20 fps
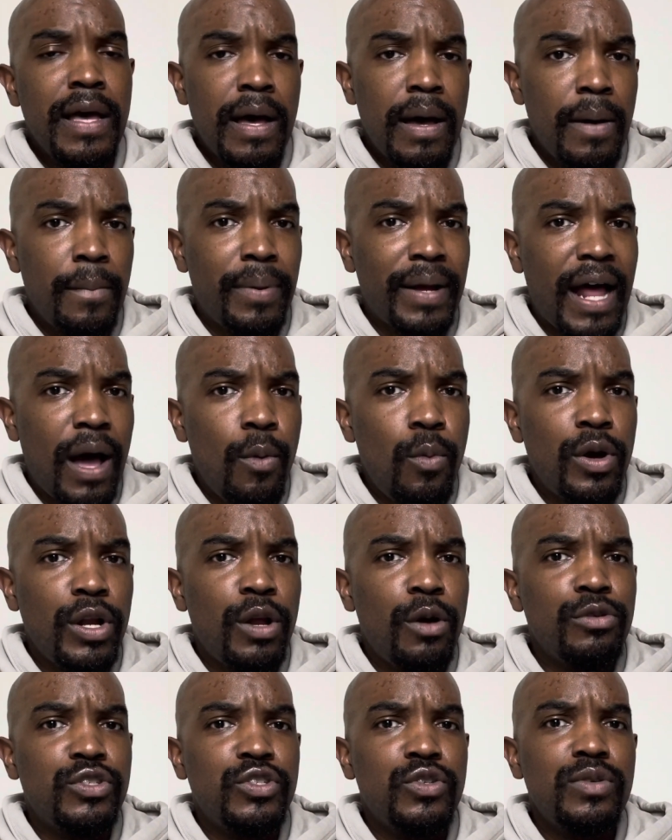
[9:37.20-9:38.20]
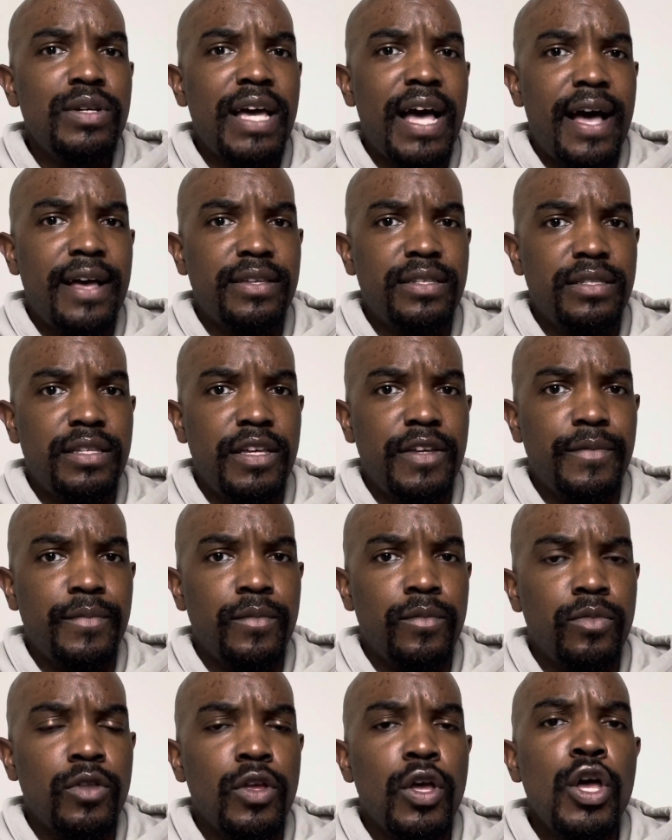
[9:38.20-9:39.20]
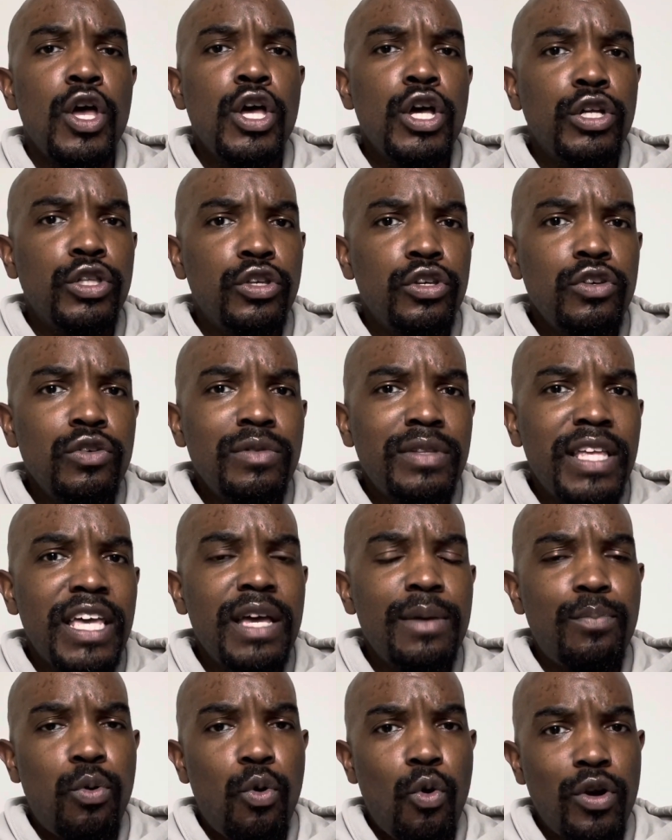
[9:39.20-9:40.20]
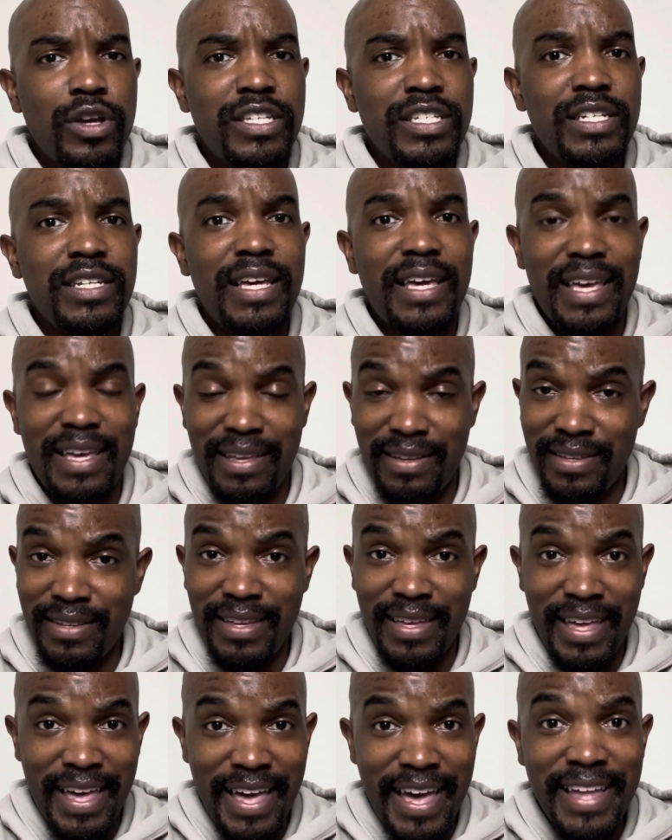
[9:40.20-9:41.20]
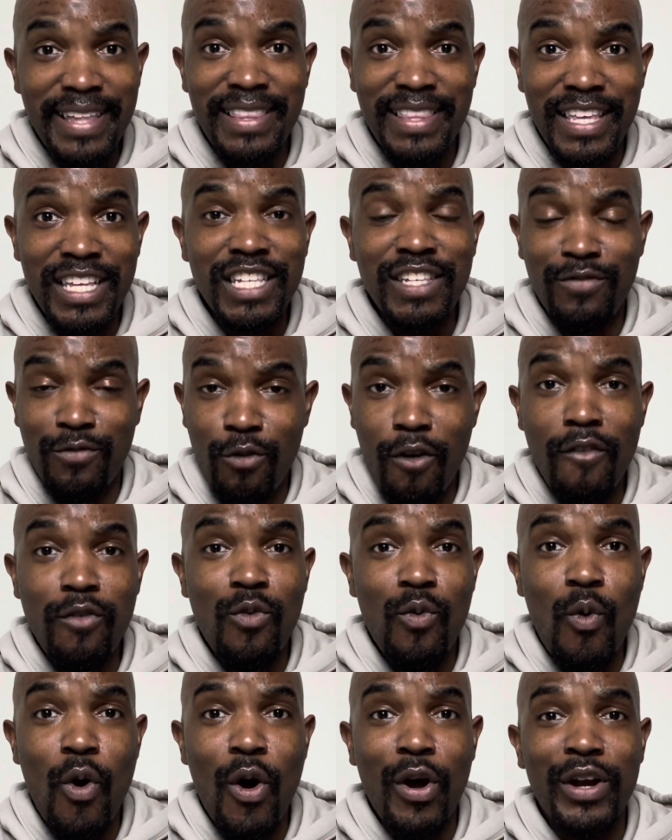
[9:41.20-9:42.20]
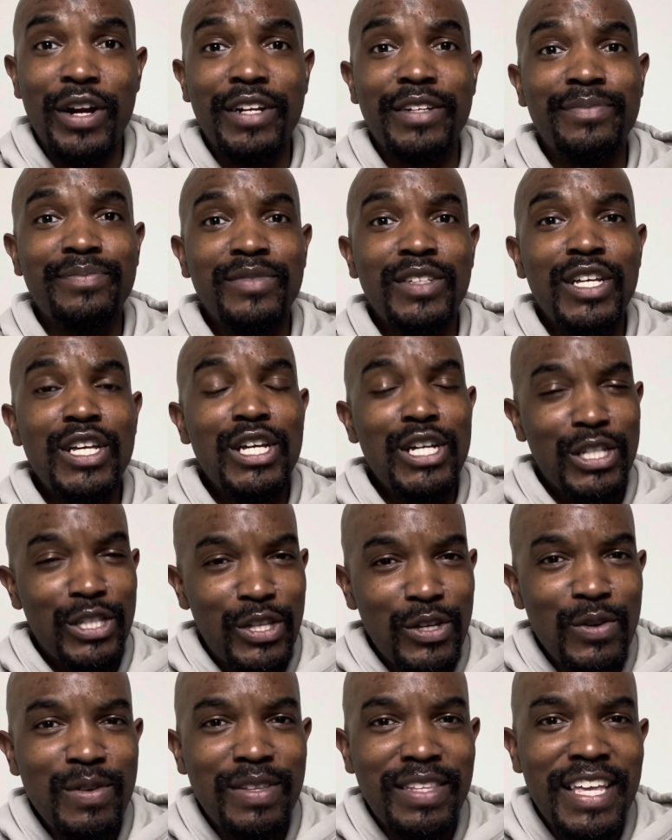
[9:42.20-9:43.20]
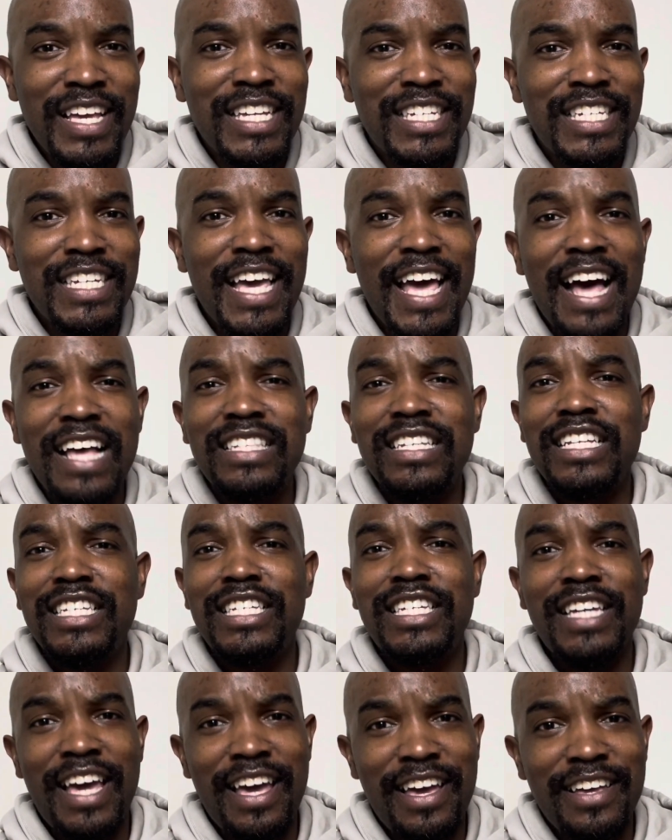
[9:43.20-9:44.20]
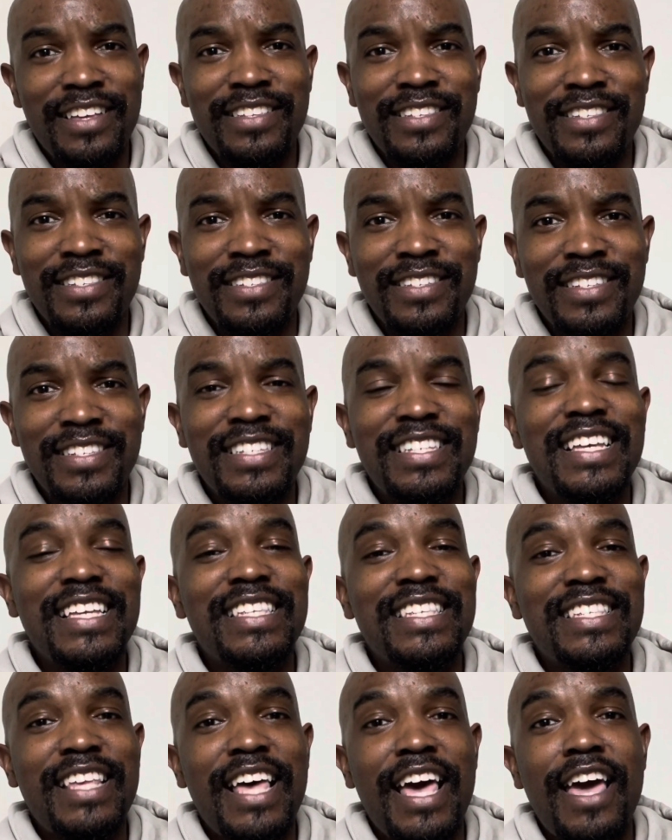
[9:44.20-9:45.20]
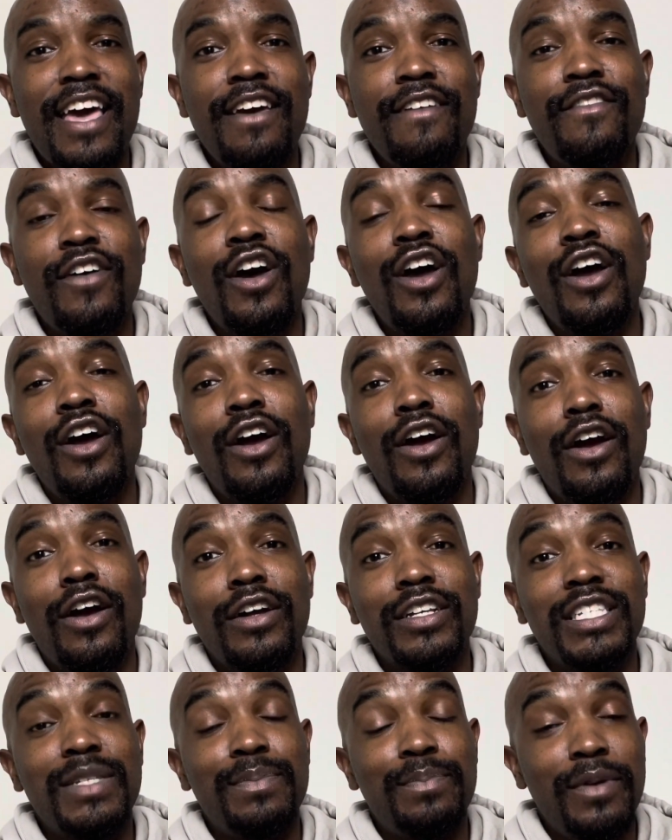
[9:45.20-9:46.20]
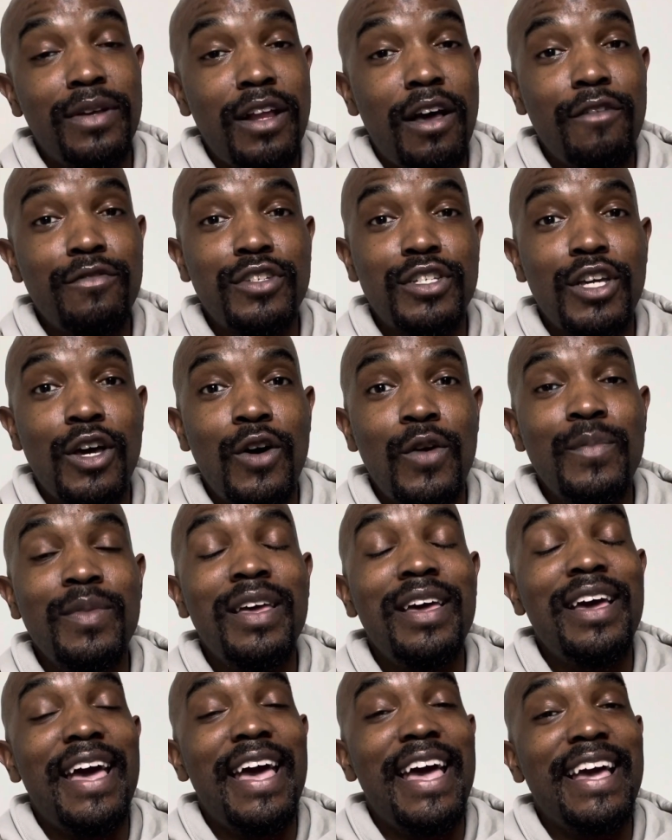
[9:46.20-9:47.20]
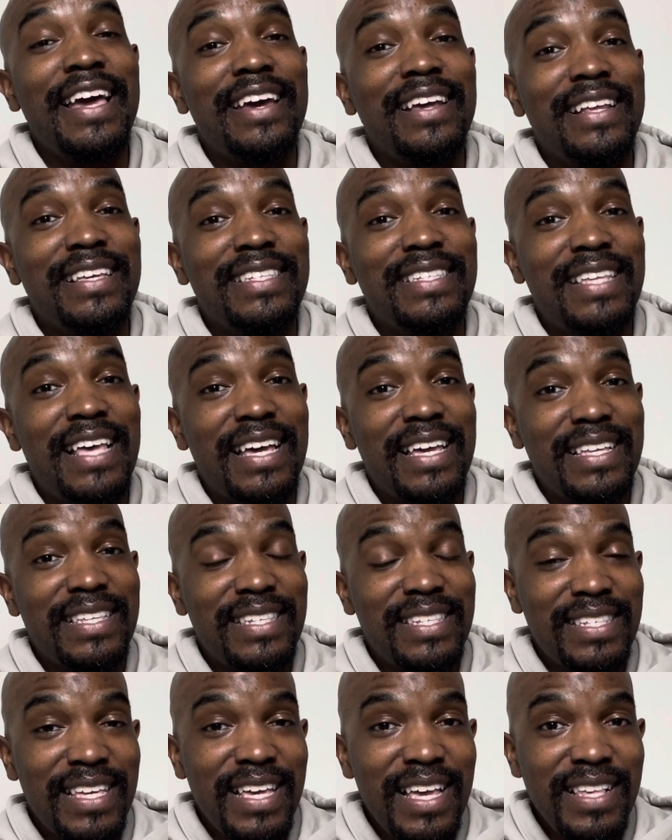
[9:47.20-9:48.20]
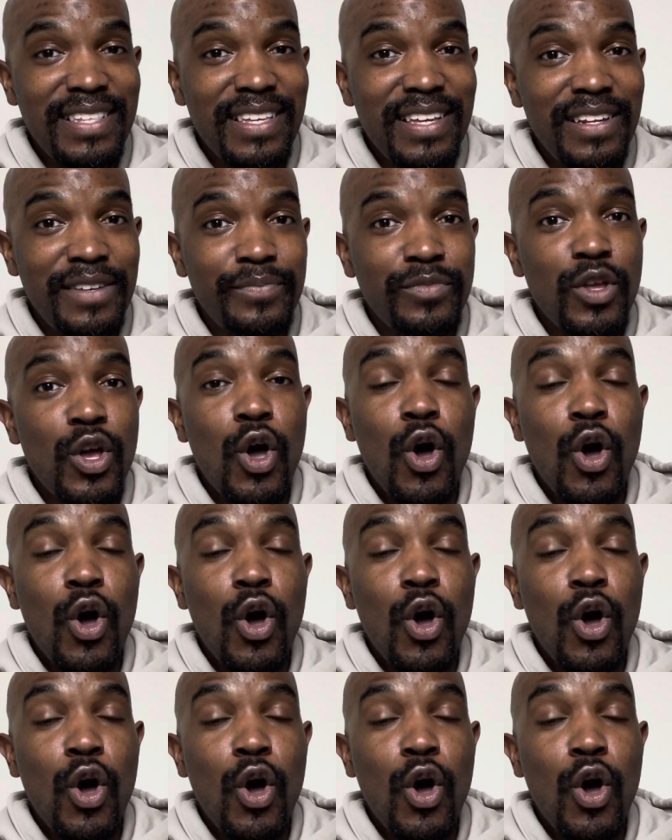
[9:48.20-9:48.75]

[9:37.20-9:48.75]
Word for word: But I want to know what you guys think. Do you think Porsha, at this fourth quarter, do you think she has a chance to save her spinoff show and get a second season?